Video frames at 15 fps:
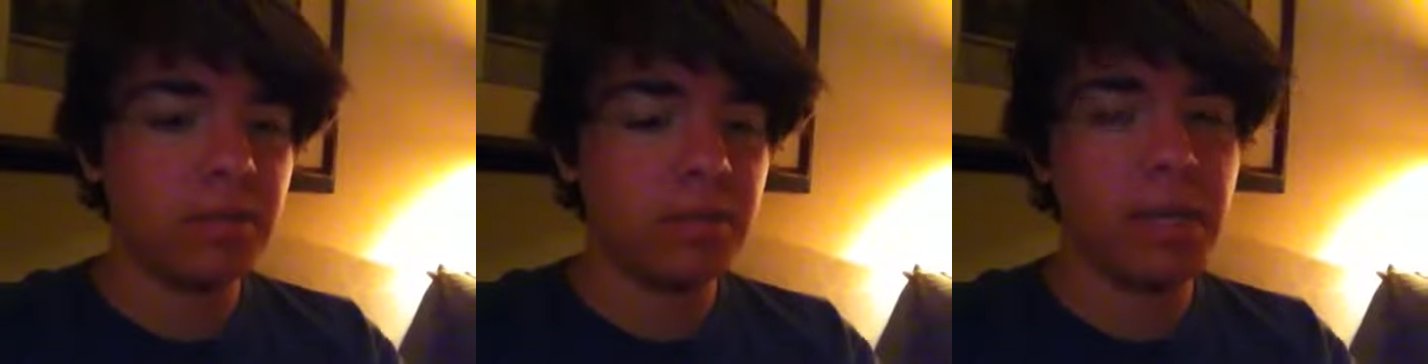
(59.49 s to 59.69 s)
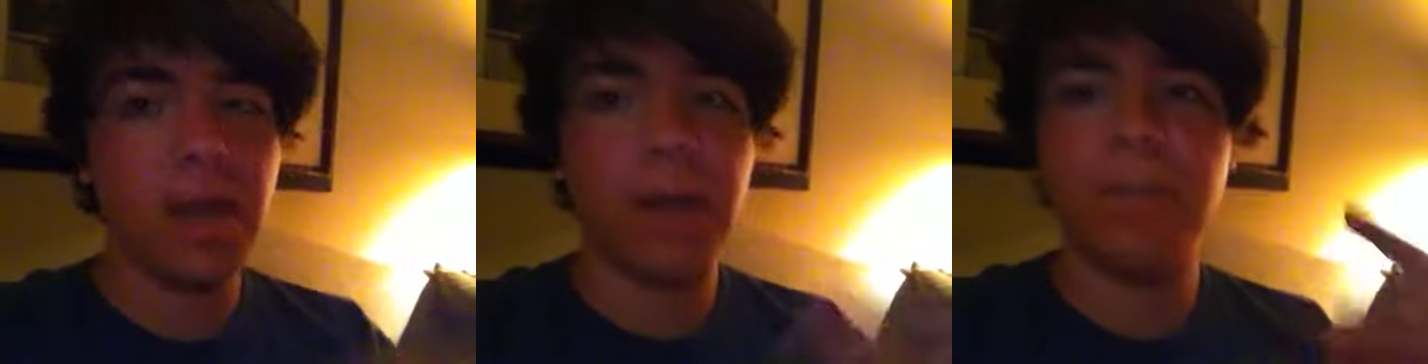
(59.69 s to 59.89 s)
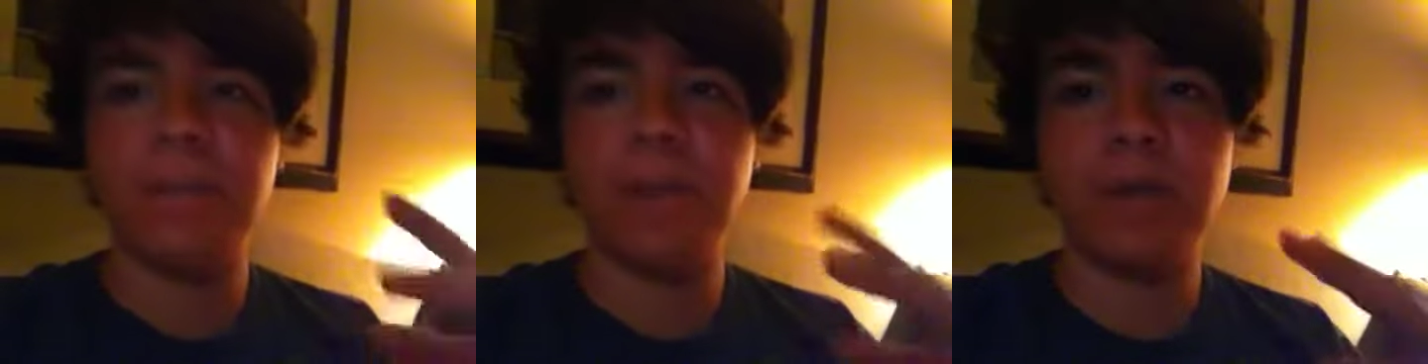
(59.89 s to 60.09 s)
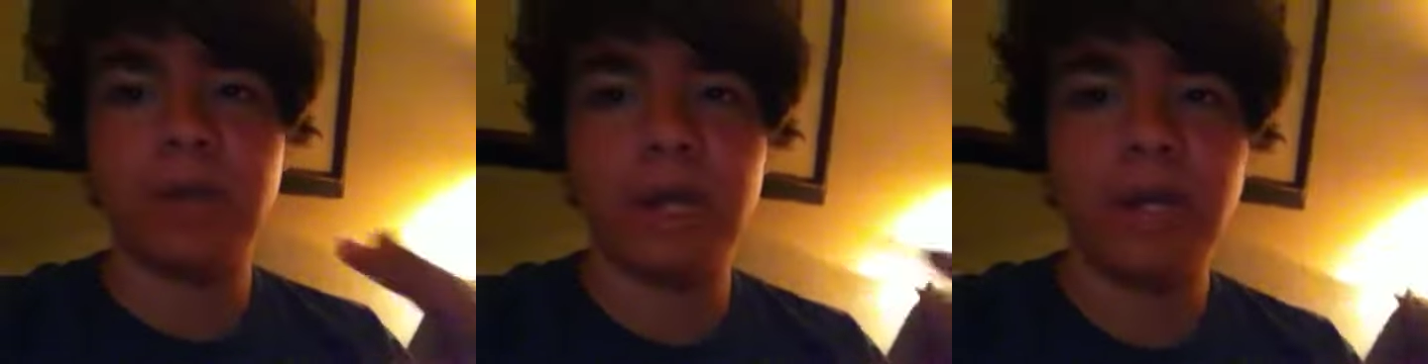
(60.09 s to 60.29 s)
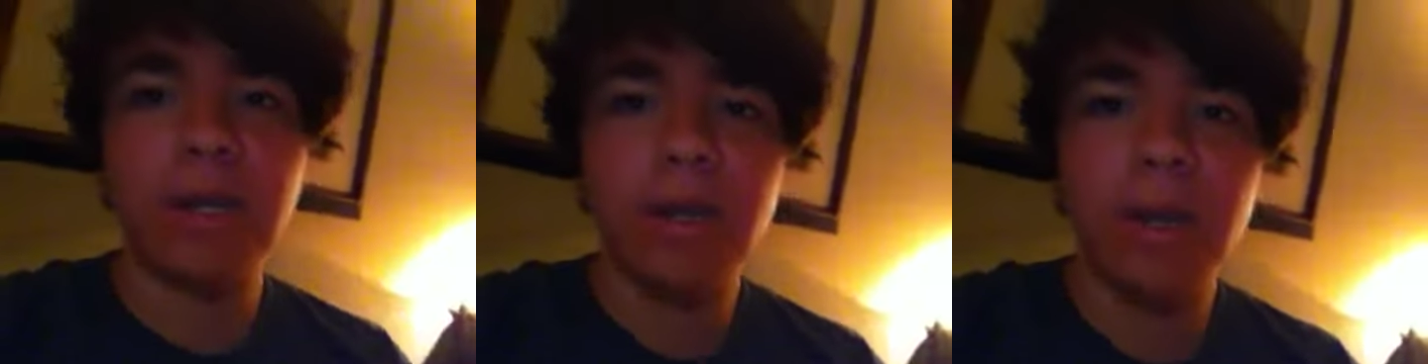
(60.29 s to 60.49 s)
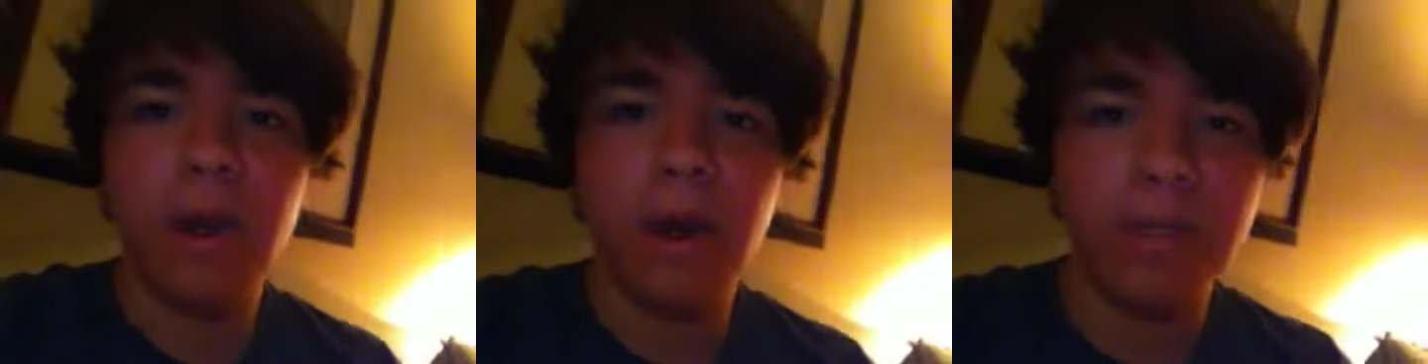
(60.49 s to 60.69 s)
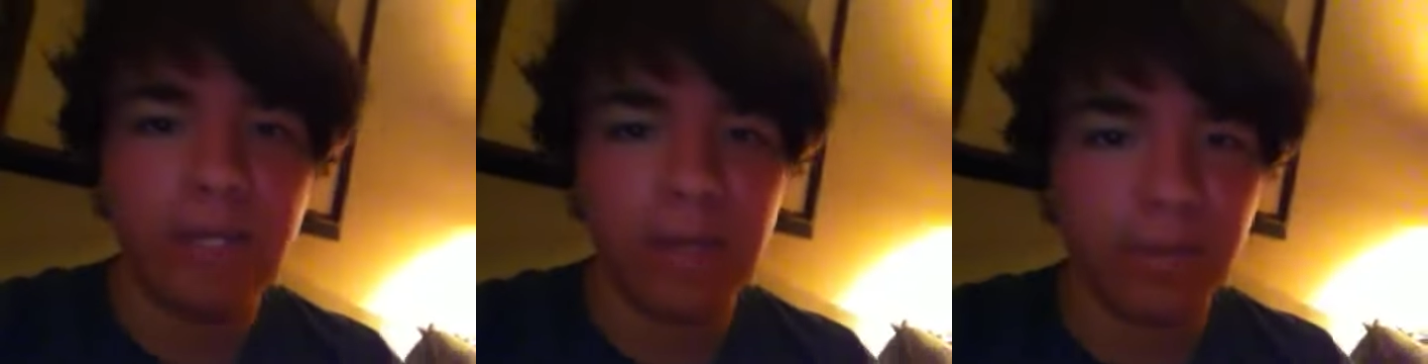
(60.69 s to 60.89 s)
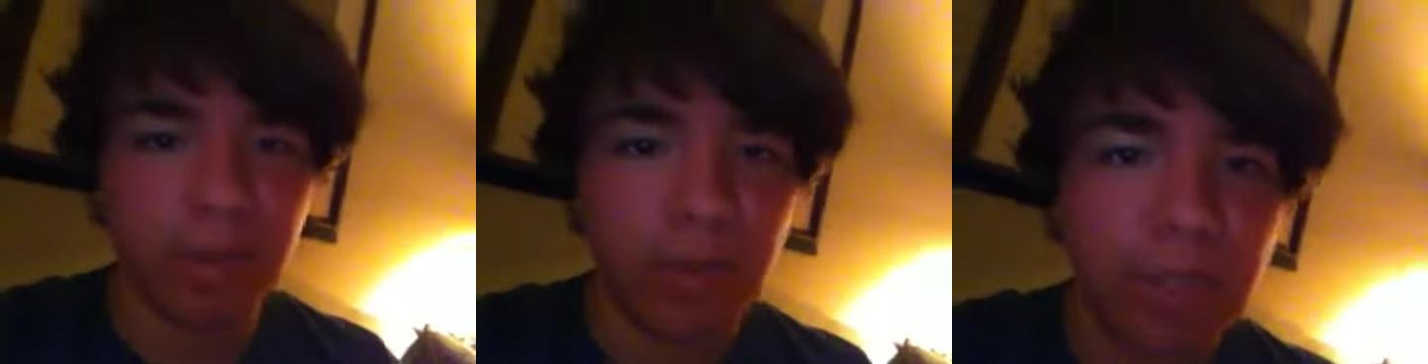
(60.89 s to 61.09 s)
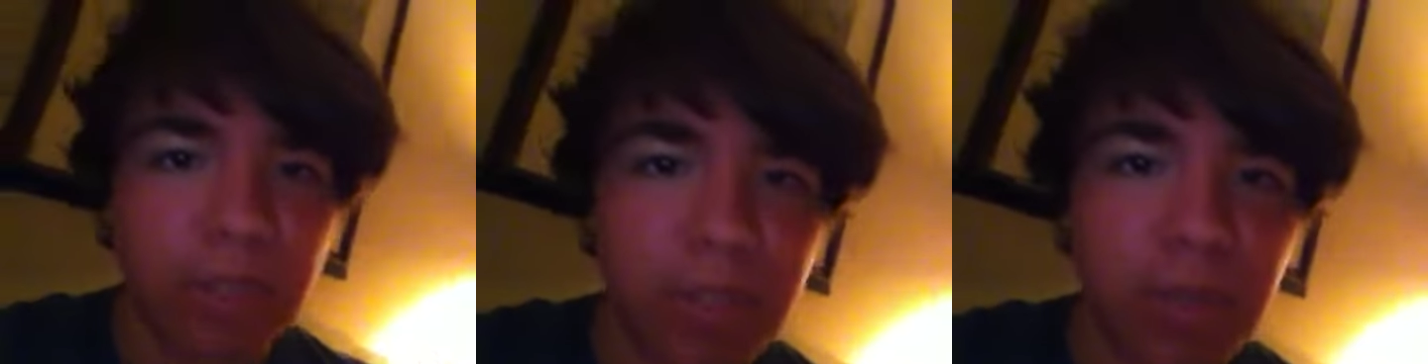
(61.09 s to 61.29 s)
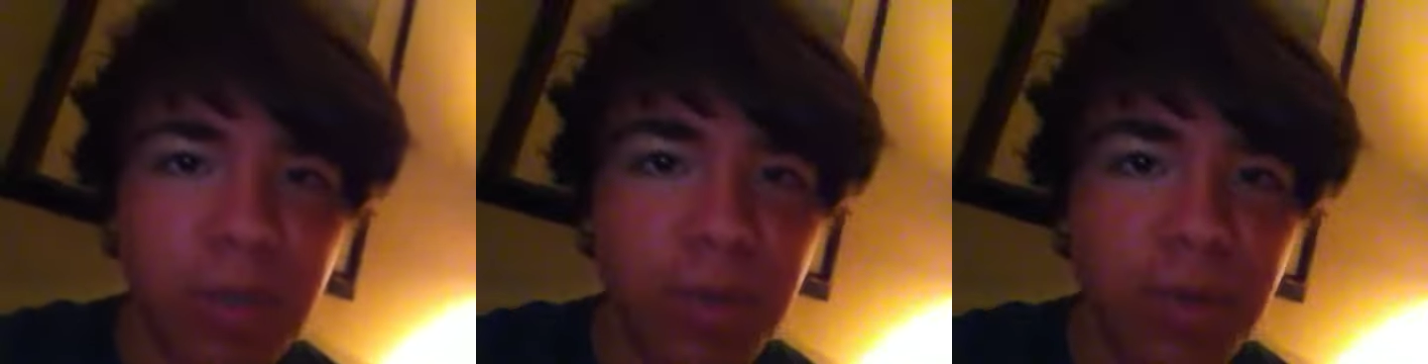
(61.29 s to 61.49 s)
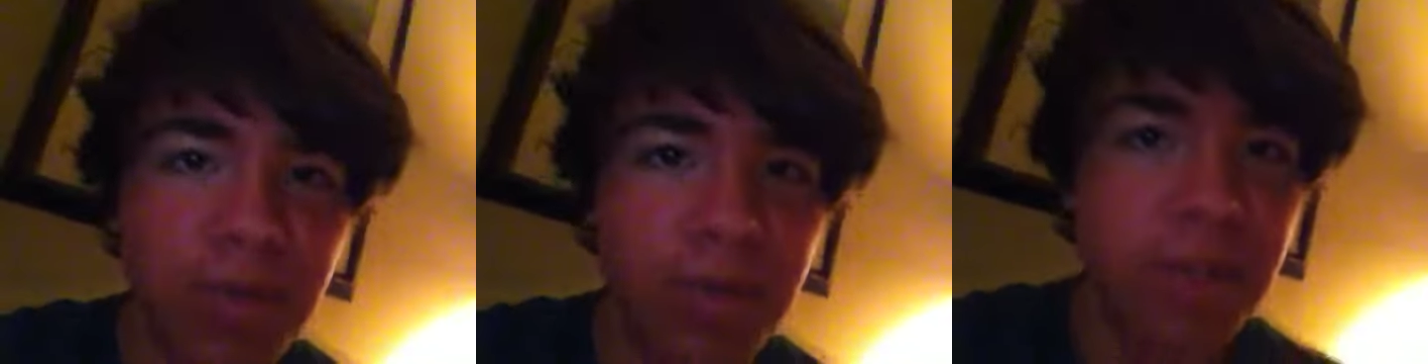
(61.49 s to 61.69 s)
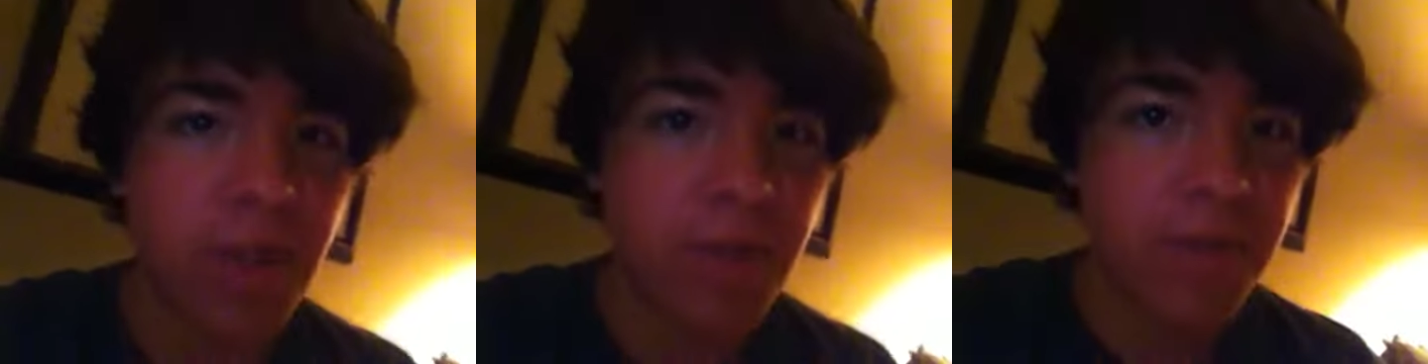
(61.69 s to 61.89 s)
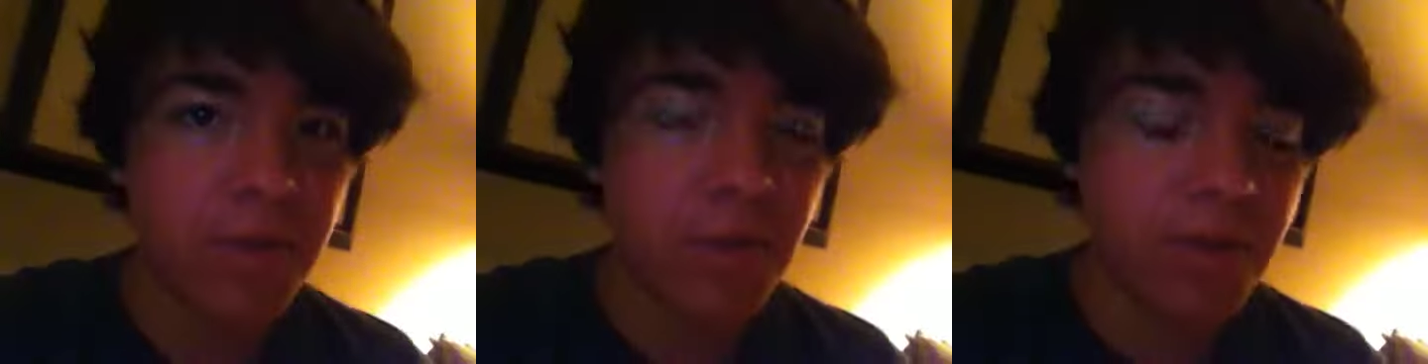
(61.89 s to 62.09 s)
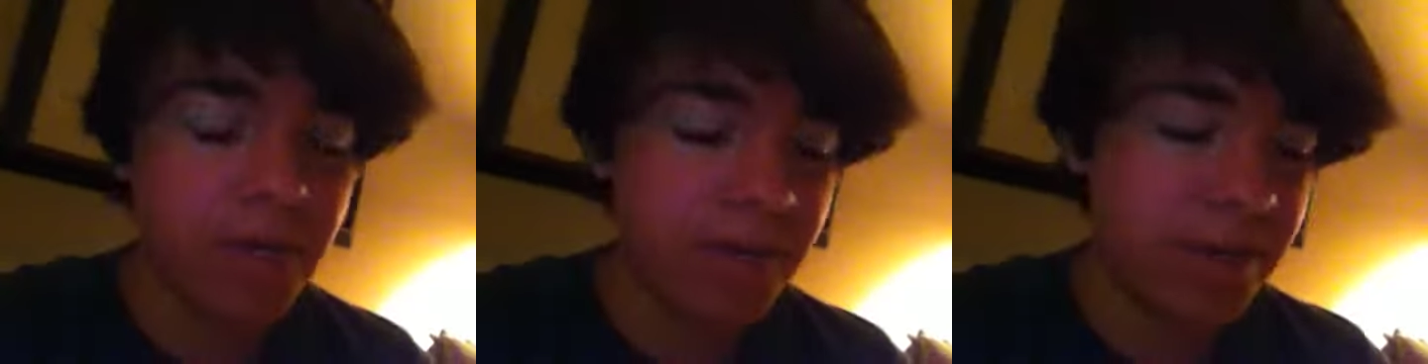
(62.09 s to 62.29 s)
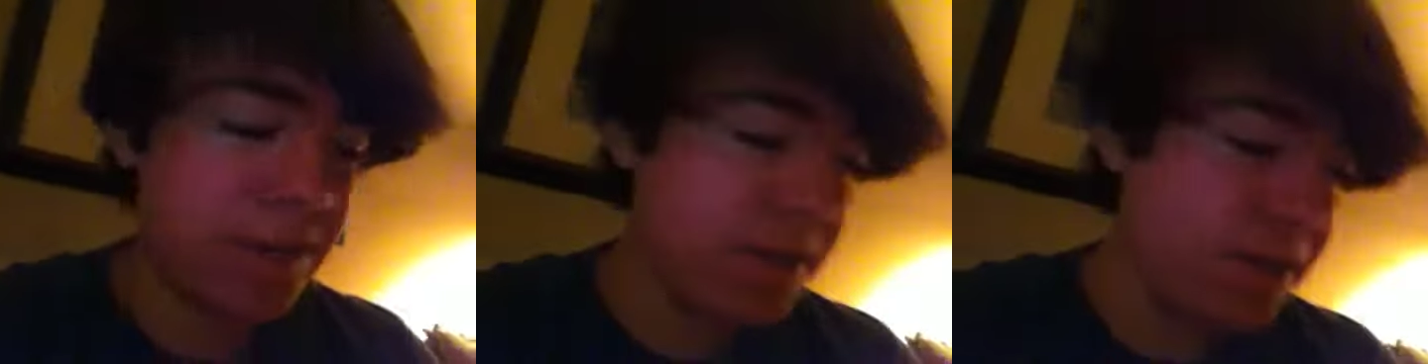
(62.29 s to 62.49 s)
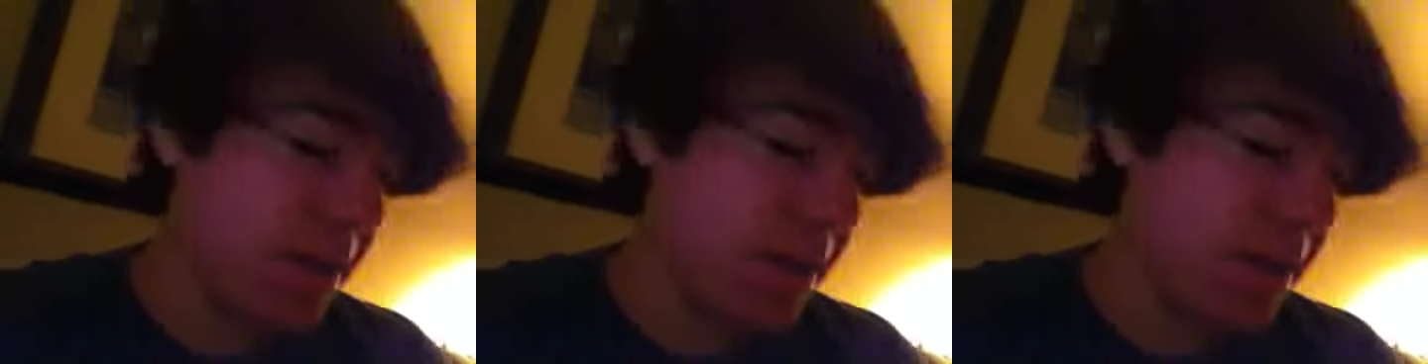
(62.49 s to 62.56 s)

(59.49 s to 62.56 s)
Yeah, okay. I'll sound really stupid if it's not the 20th.